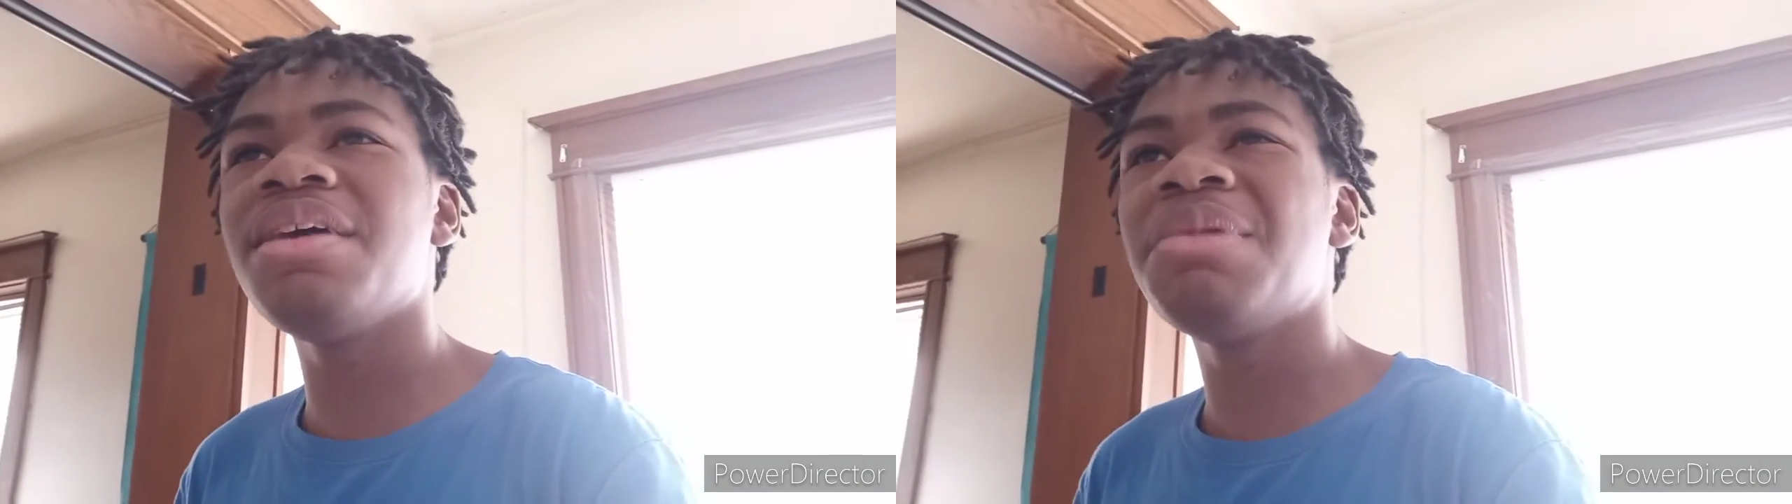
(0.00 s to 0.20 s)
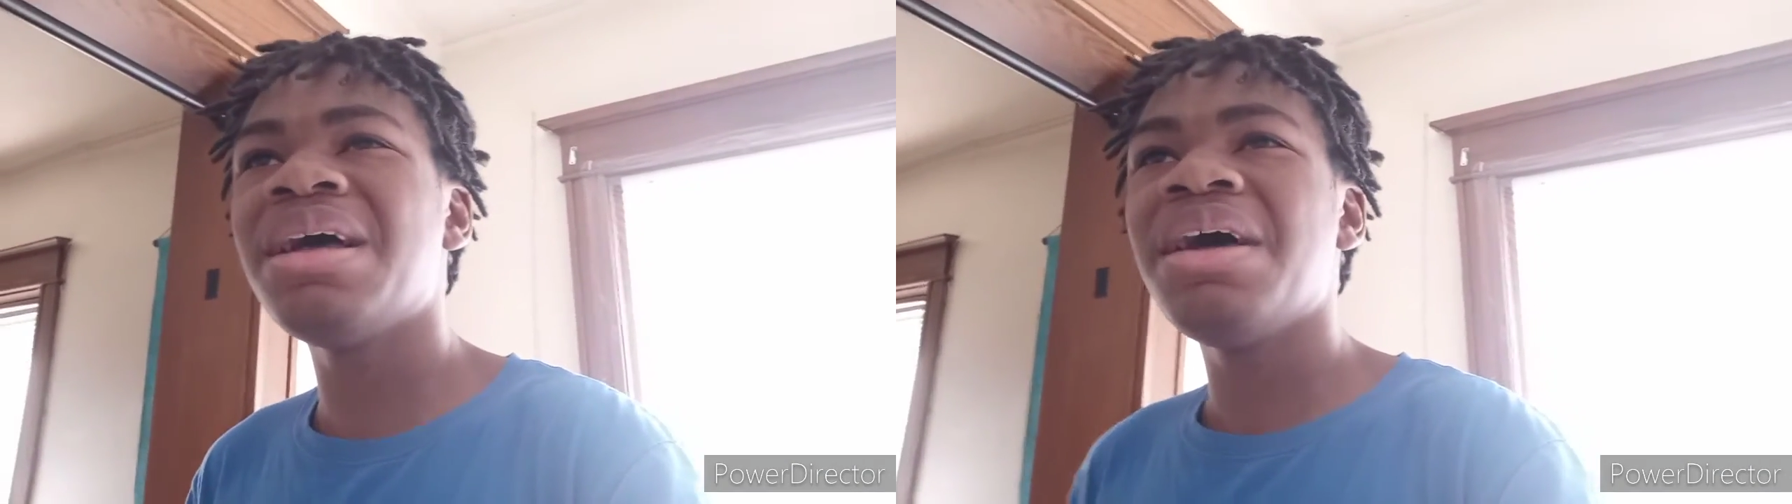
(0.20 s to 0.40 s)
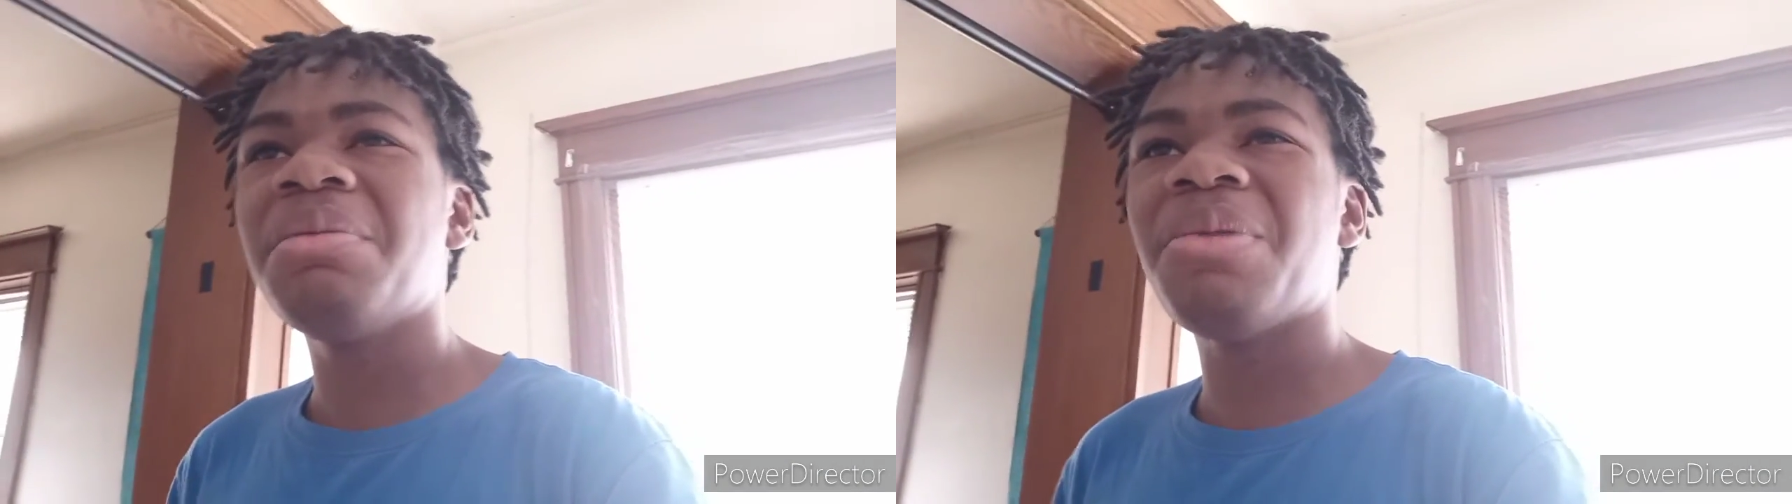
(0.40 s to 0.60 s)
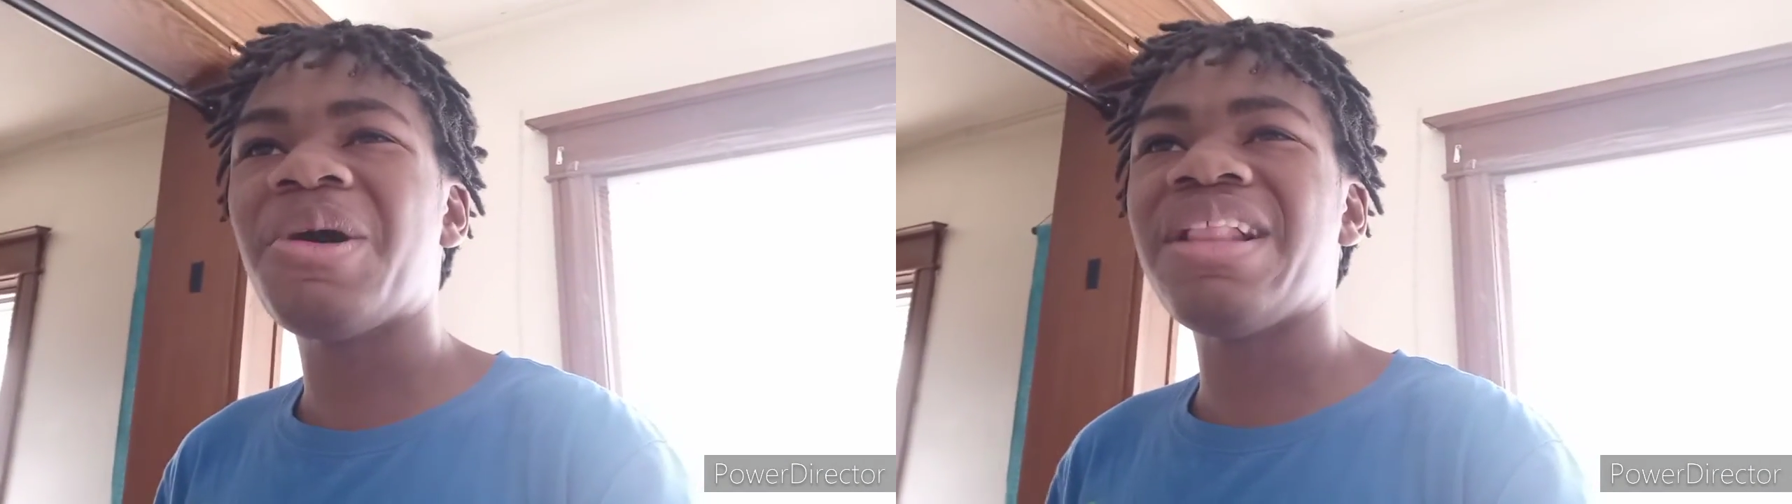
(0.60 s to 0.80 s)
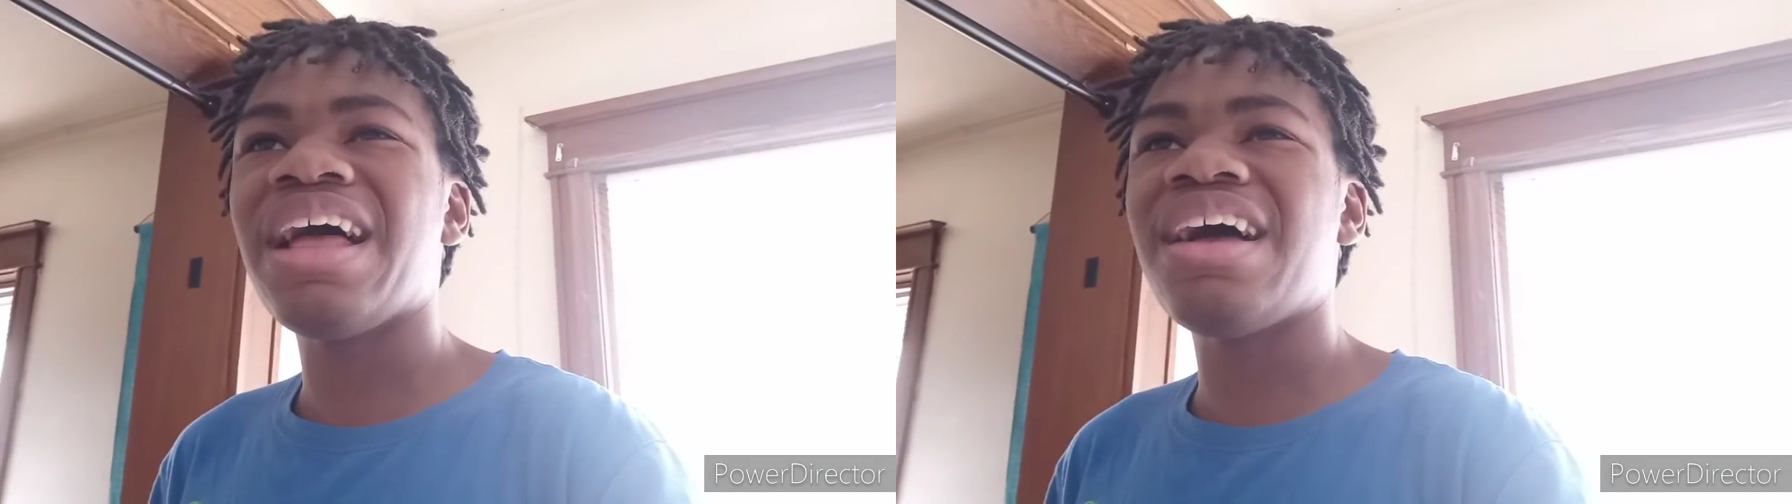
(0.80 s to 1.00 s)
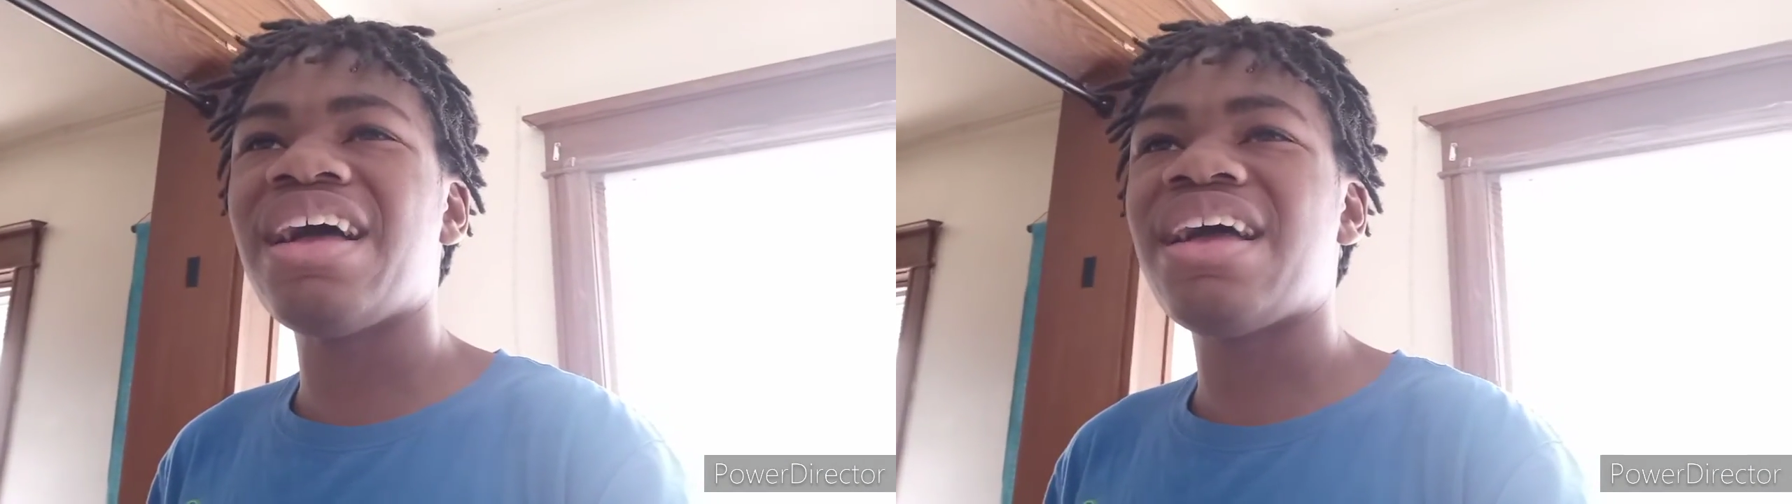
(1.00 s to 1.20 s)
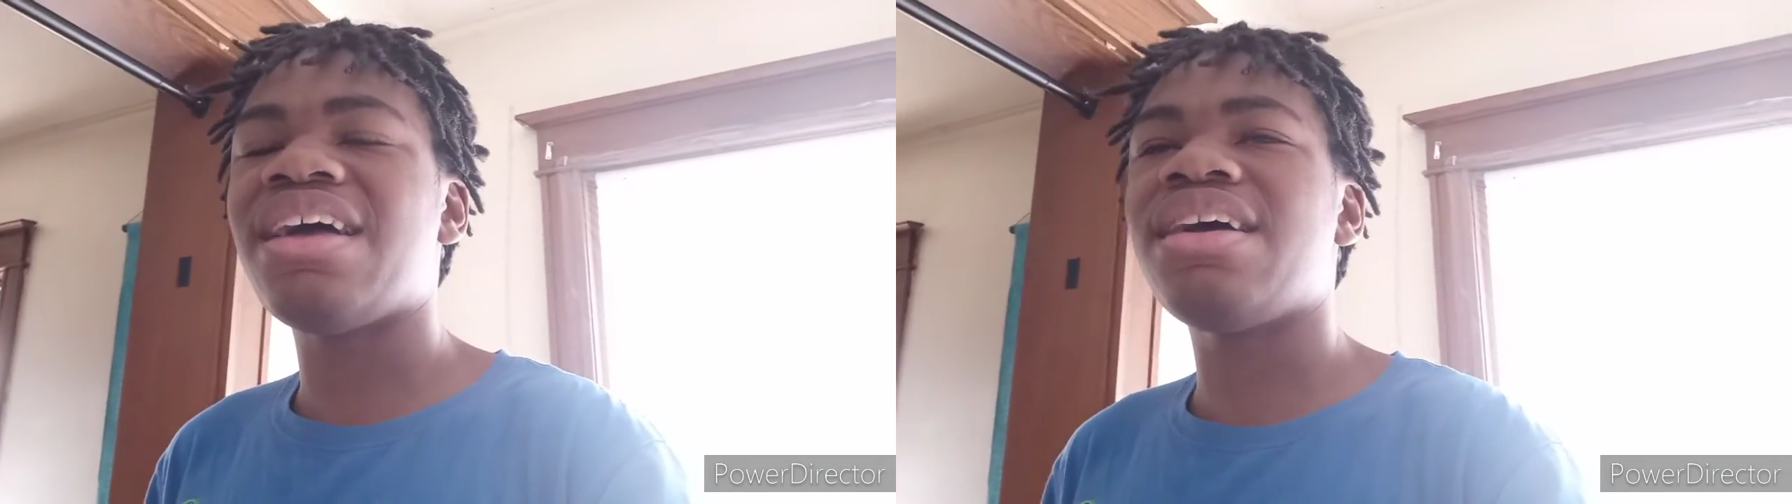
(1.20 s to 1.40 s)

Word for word: really about to box More you. Like,